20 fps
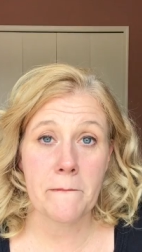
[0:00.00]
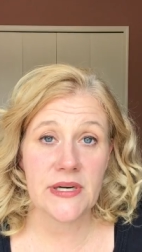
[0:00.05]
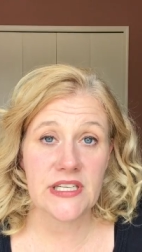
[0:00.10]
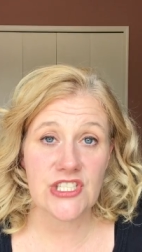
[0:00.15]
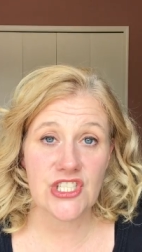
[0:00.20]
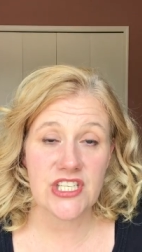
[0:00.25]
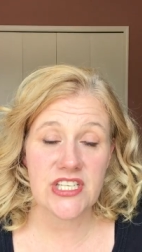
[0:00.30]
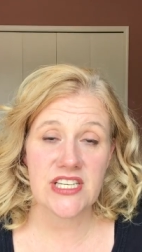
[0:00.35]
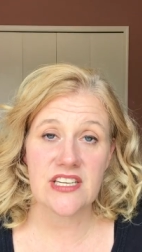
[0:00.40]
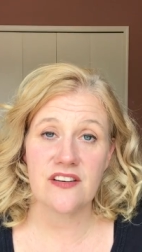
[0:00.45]

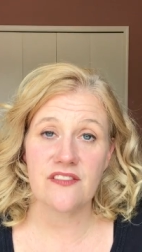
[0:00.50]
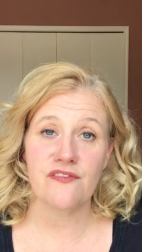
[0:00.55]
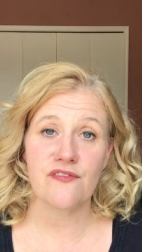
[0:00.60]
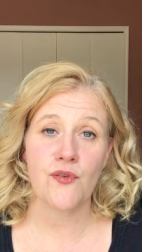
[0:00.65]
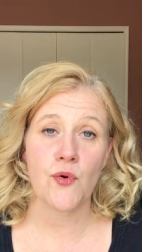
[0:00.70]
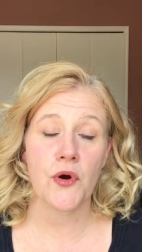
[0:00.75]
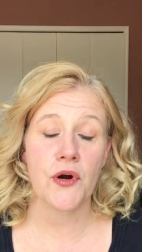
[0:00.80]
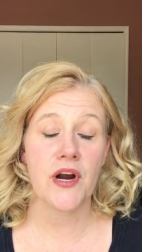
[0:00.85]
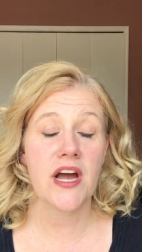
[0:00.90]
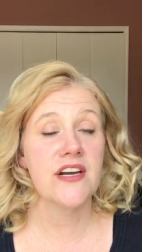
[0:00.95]
budgeted
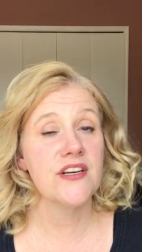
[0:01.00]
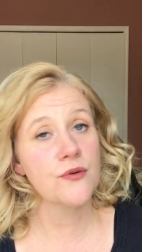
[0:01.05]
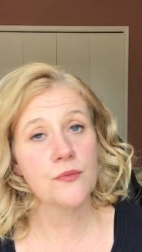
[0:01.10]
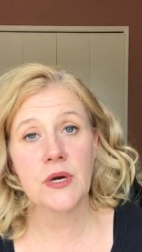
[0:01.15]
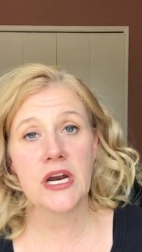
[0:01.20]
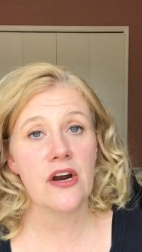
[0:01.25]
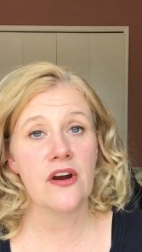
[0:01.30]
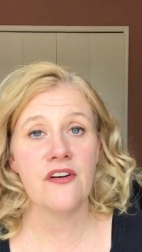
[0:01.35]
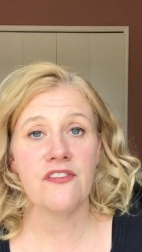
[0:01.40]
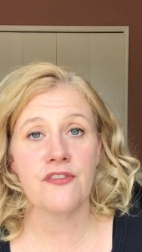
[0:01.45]
for
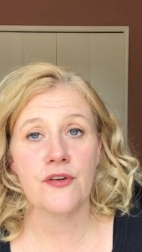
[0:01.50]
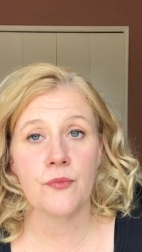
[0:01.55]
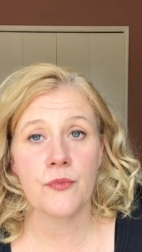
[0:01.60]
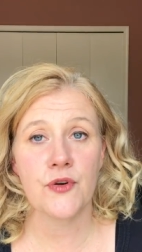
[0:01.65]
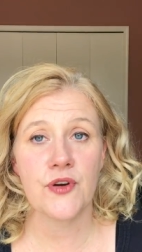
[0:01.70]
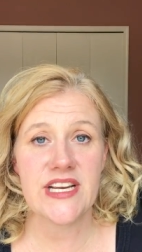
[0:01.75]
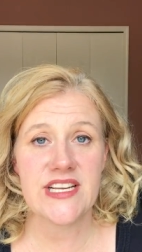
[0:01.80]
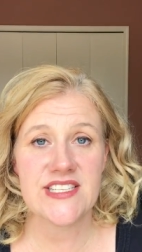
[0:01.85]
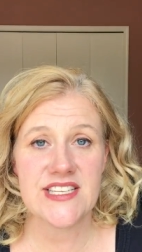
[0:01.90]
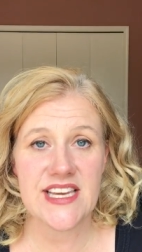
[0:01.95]
underwear for
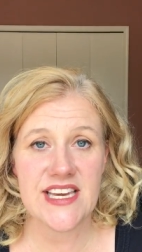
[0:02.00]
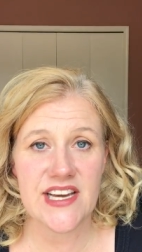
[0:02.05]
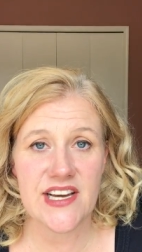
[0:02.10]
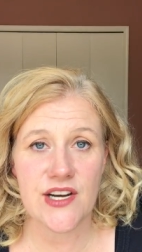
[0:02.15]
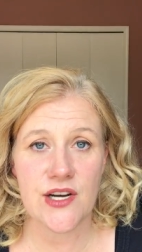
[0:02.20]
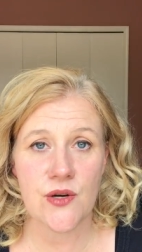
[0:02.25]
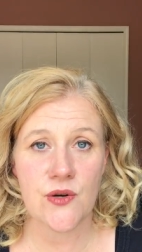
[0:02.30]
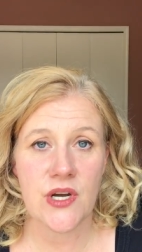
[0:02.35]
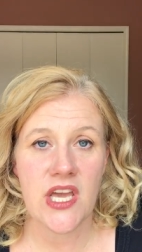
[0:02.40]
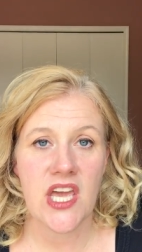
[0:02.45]

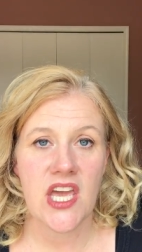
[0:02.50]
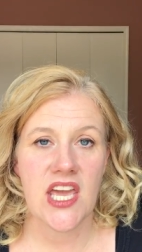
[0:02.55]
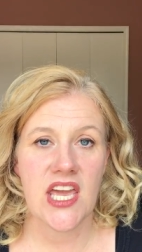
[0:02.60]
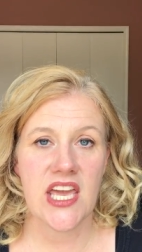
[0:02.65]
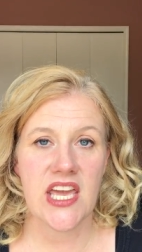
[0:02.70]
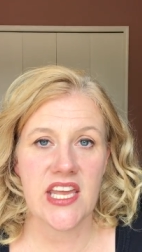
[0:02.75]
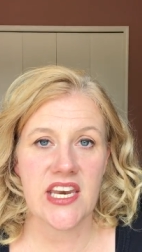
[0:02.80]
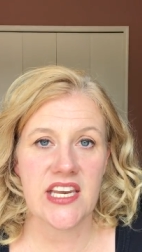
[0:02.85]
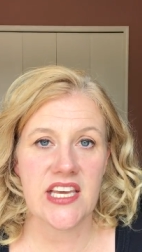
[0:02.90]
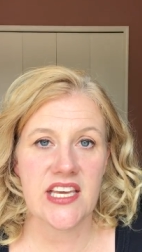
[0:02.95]
Mauricio,
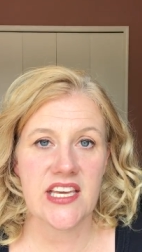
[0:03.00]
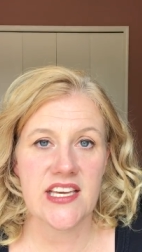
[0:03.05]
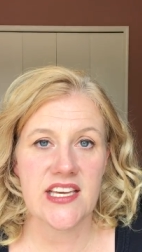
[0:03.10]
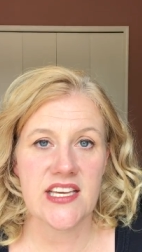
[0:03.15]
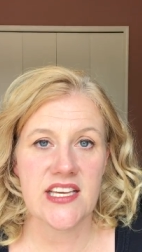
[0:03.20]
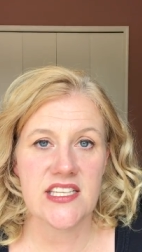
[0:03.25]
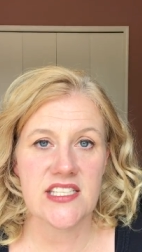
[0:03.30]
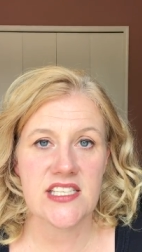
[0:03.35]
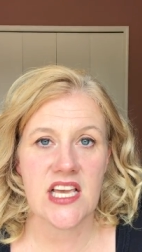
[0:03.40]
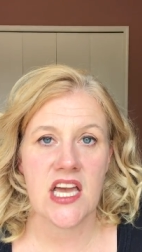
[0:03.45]
it
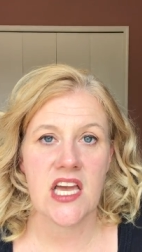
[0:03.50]
is